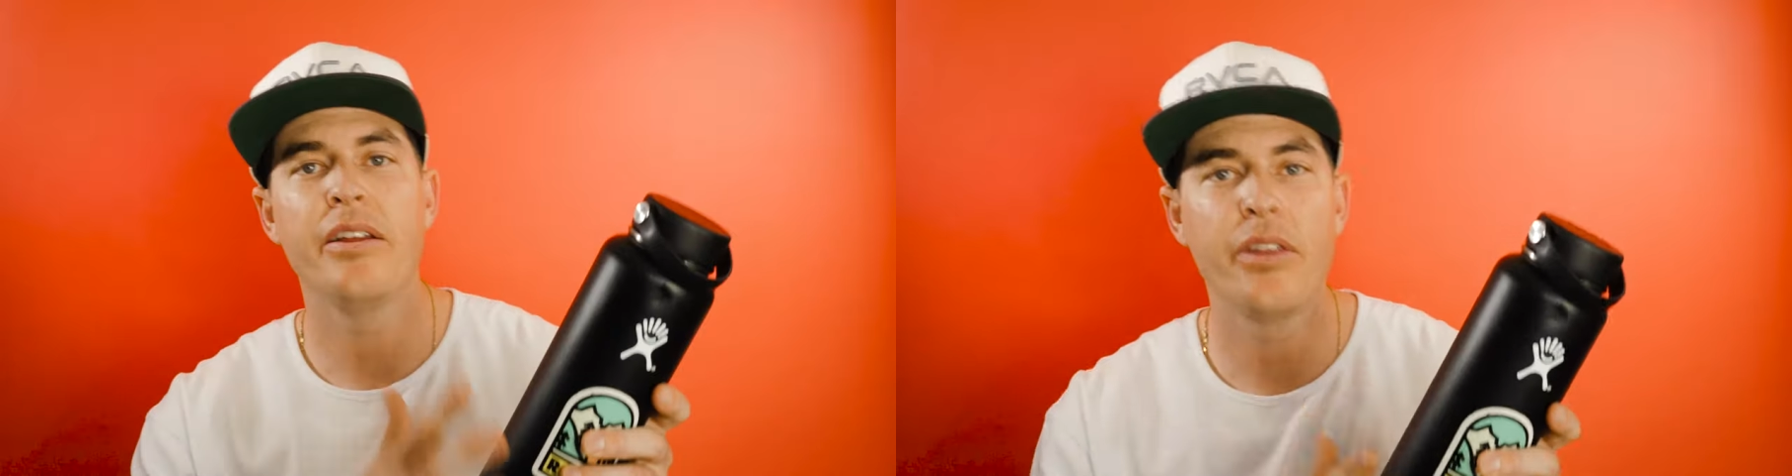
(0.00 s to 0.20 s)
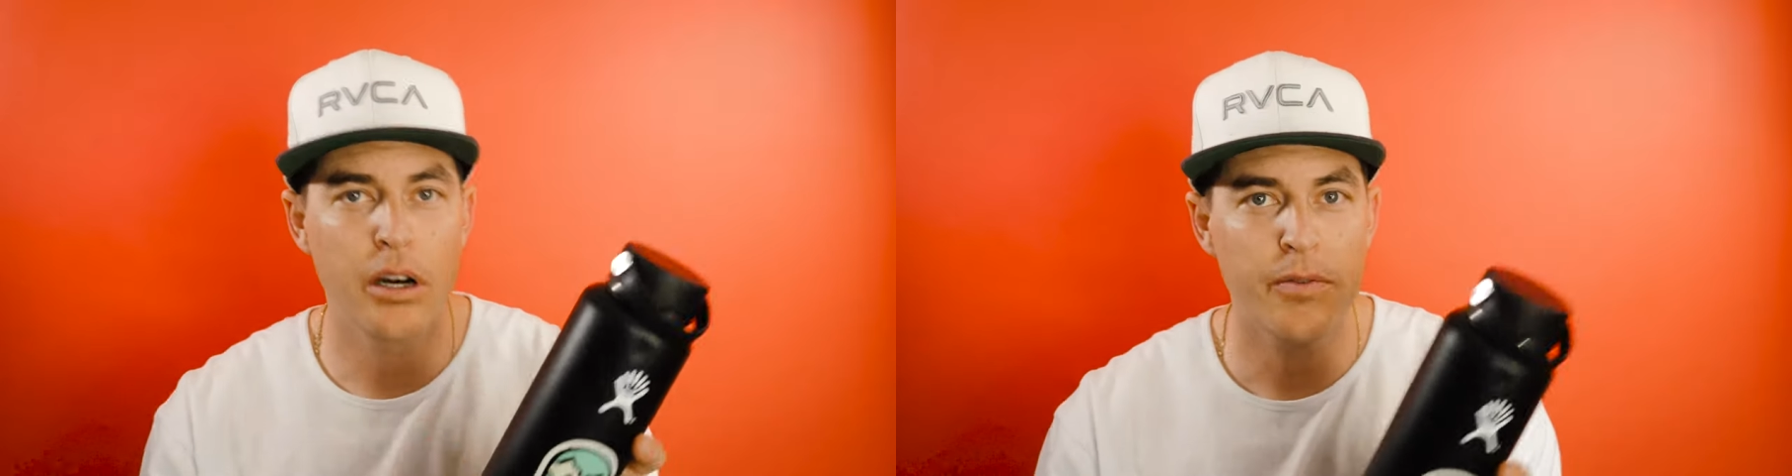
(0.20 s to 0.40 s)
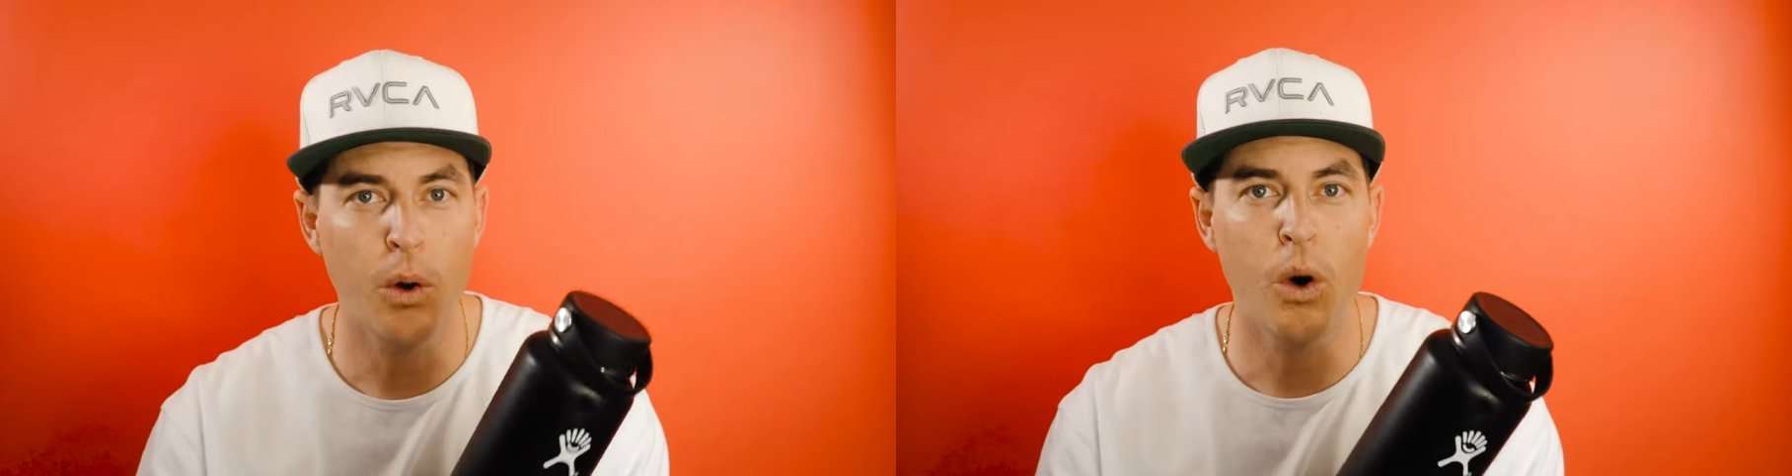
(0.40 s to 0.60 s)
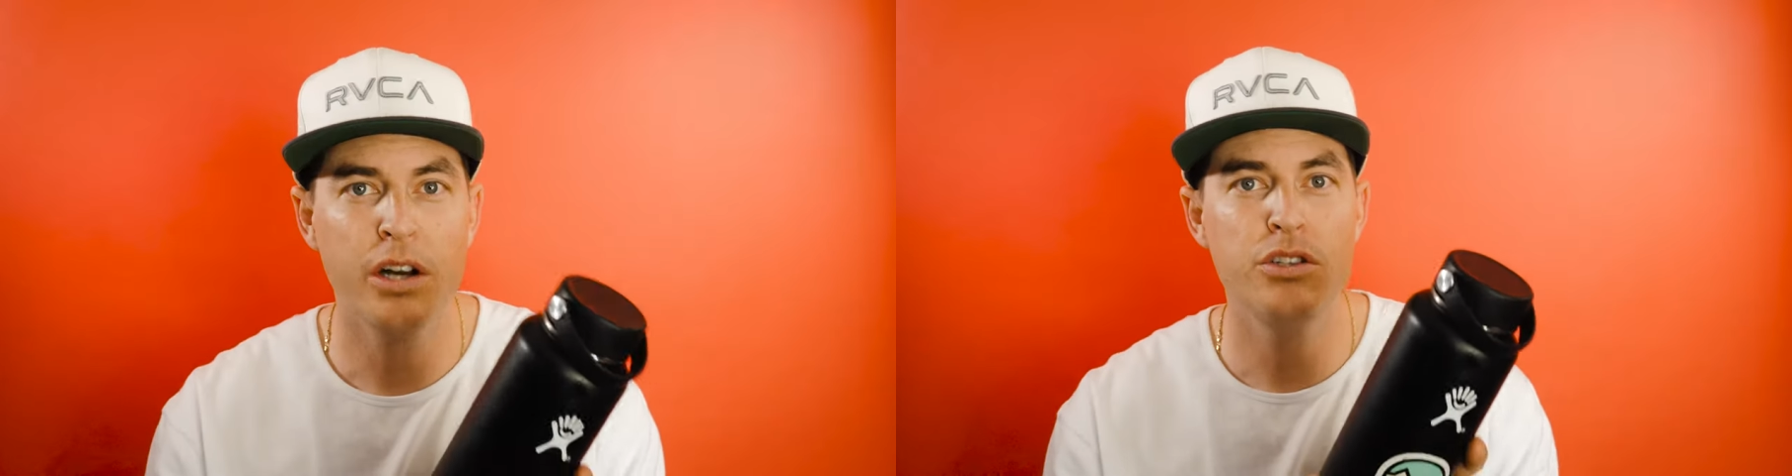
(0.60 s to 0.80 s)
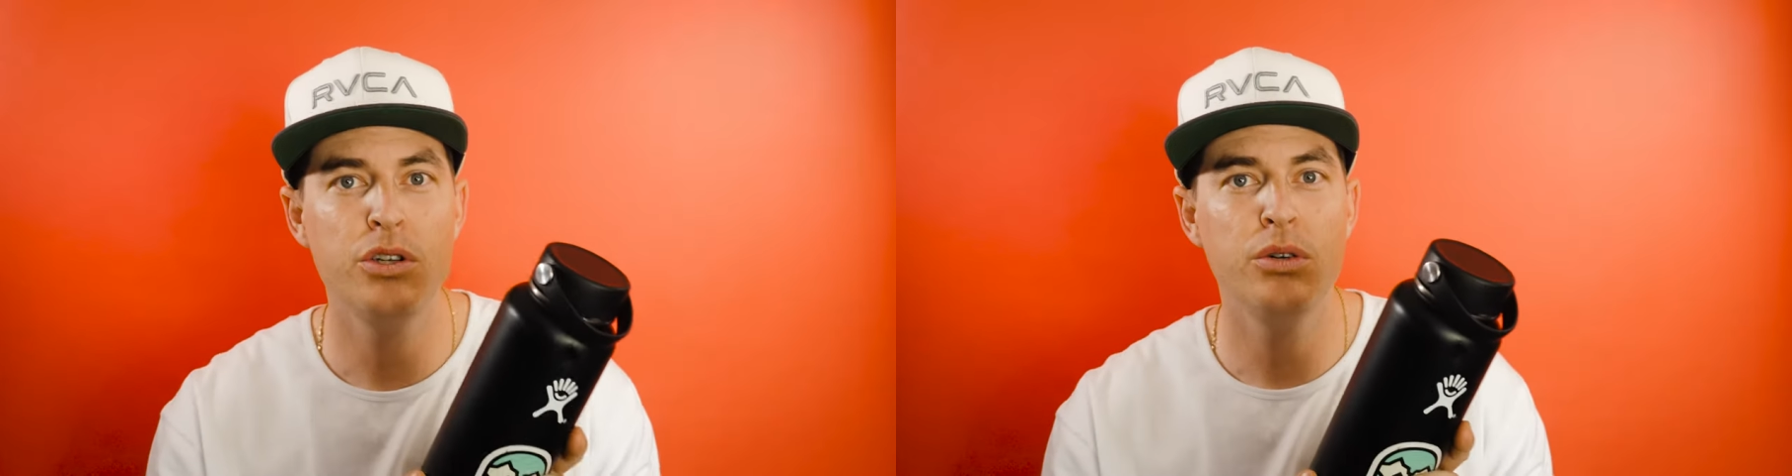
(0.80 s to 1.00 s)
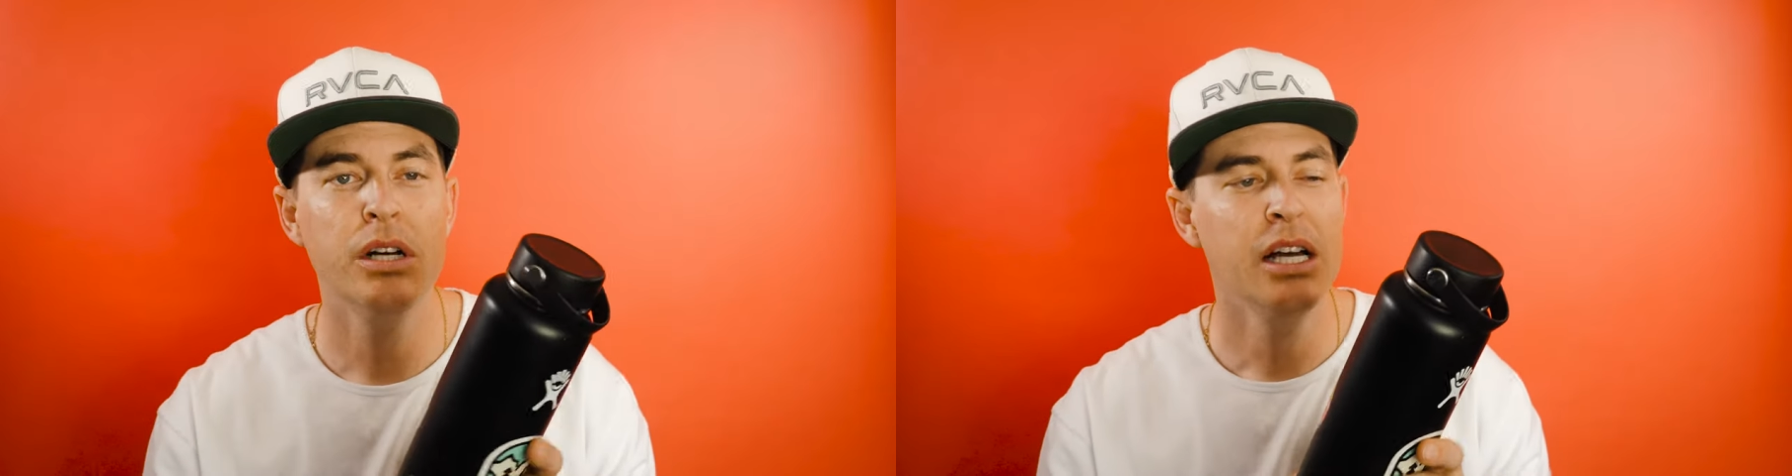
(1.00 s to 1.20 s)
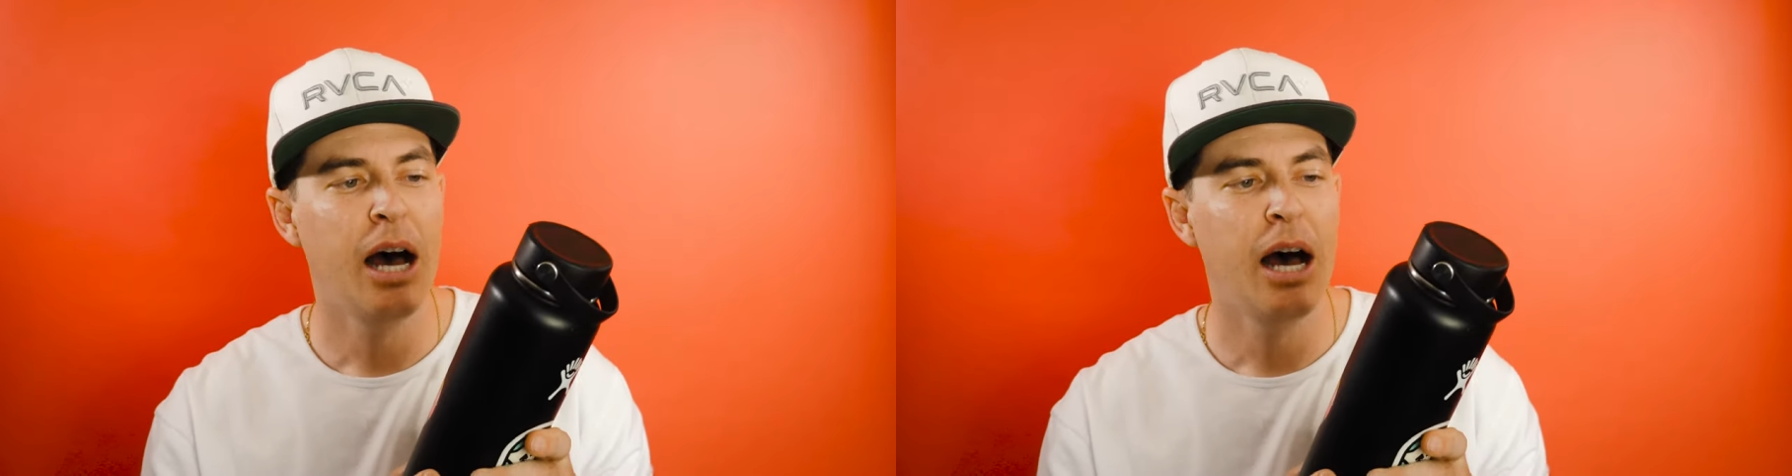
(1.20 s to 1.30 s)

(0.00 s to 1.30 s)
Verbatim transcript: in there if I wanted to.